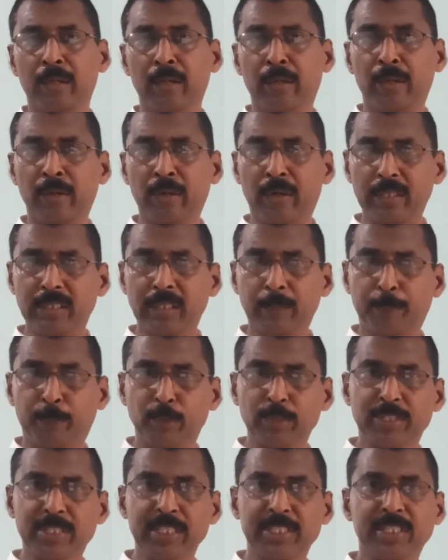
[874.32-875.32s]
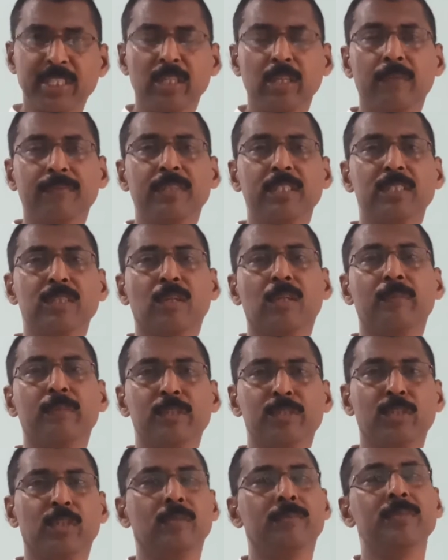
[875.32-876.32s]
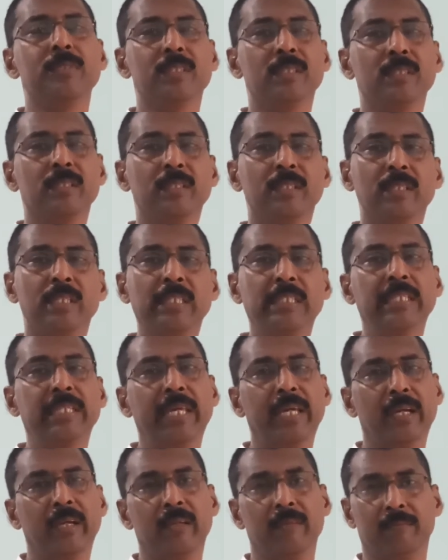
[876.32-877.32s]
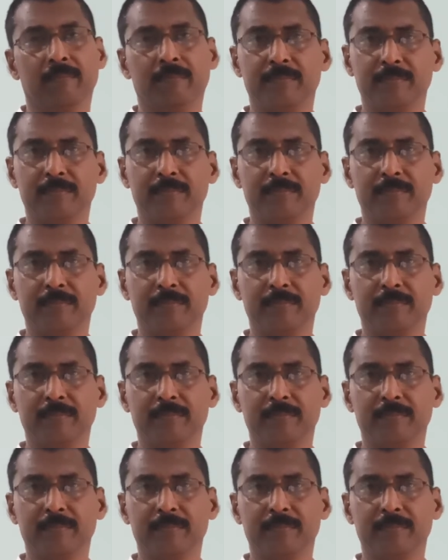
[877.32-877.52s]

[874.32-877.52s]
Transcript: Note the position of these chromosomes in the diagram.